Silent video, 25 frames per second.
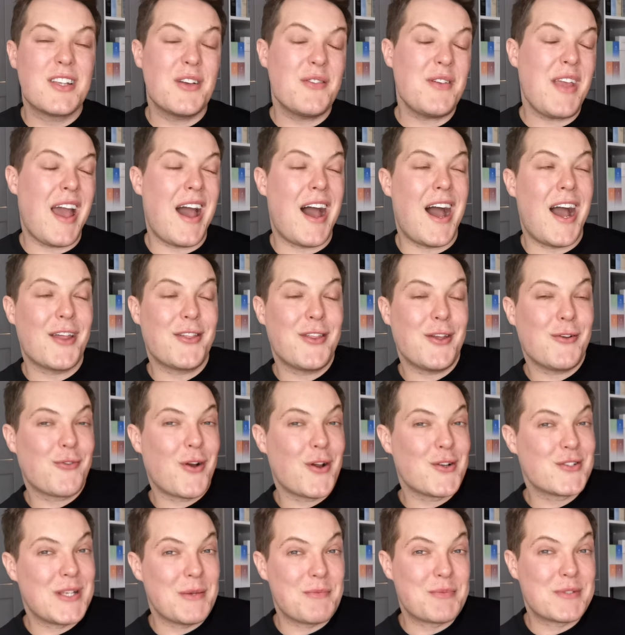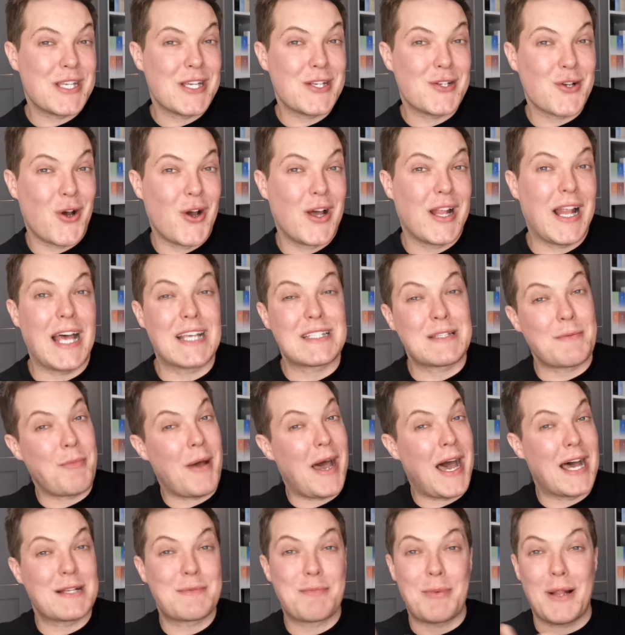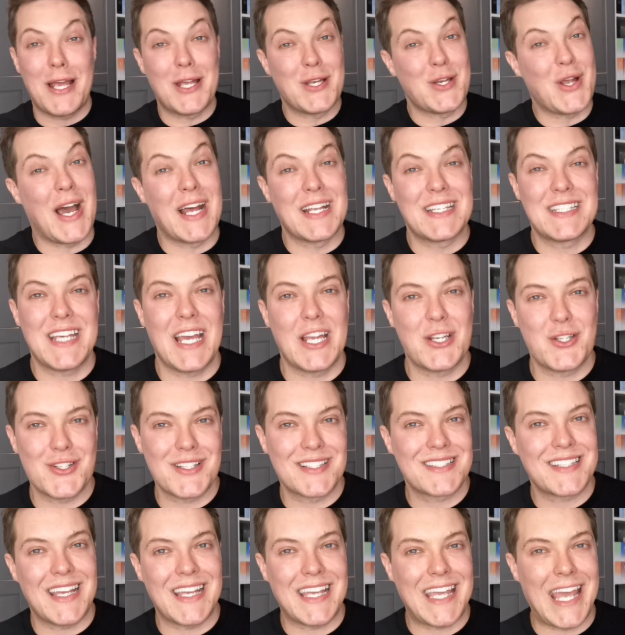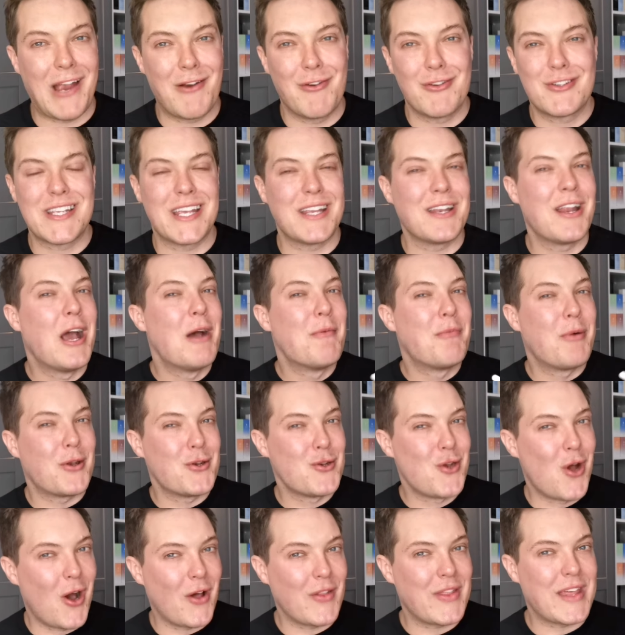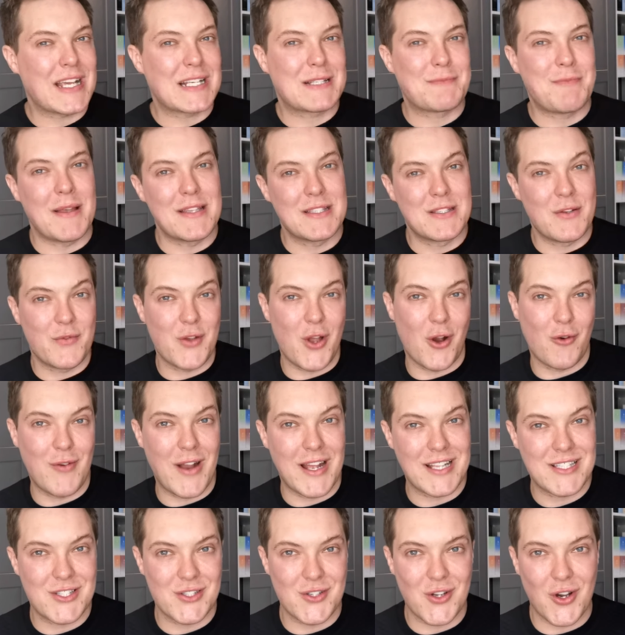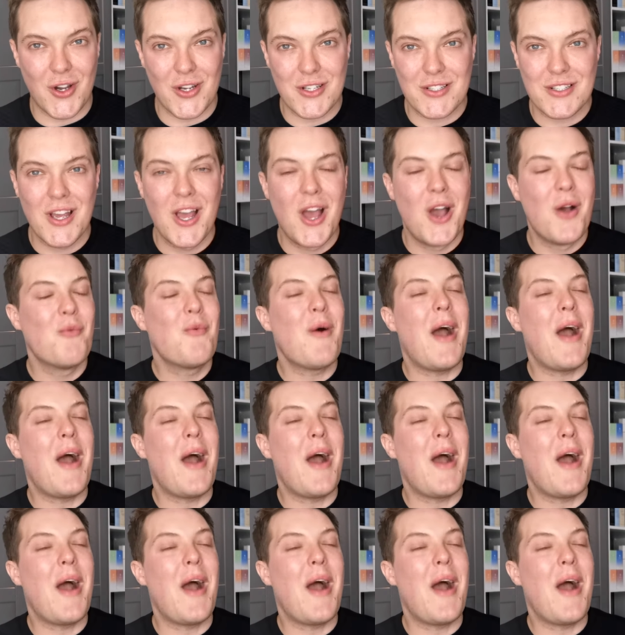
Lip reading: So yeah, I think rosehip seed oil has a part to play in your anti-aging skincare routine, but not at the expense of your retinoid.